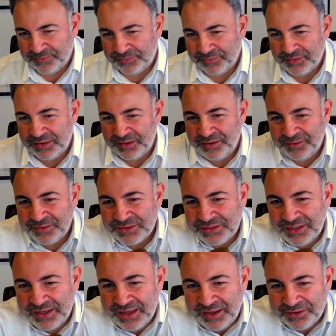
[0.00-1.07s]
Here's
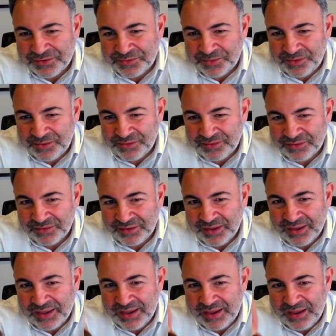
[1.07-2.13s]
the actual
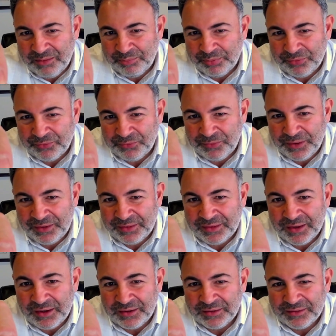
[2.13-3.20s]
cap right
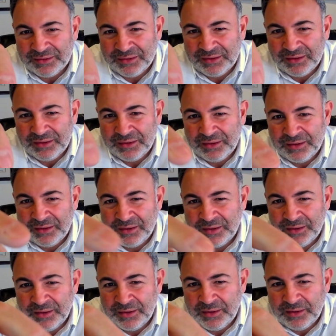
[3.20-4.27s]
there.
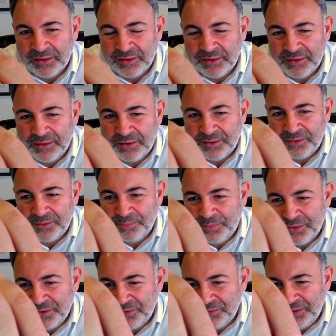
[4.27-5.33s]
I'll
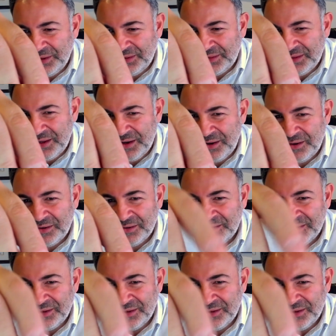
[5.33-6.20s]
put it right there.